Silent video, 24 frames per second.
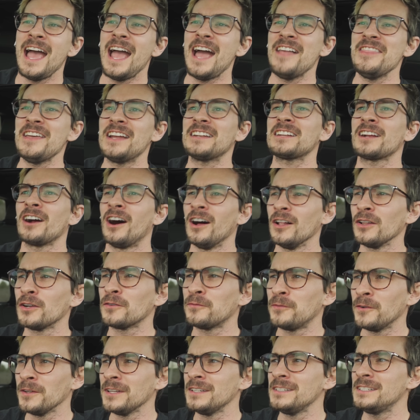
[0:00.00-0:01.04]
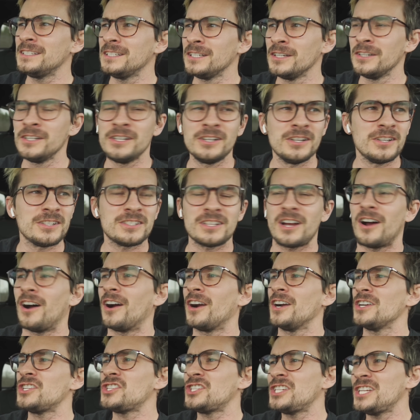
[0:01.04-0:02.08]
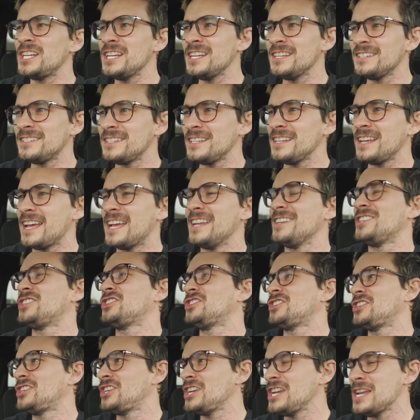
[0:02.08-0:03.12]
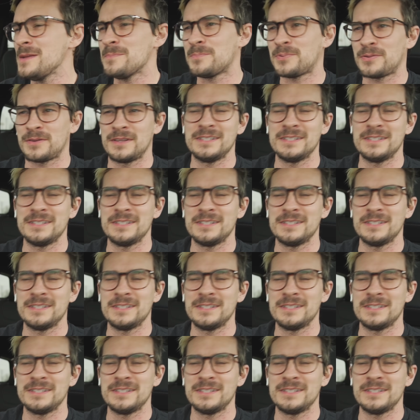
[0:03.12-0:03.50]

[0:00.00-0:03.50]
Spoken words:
And that colorful interiors are cheesy and cheap.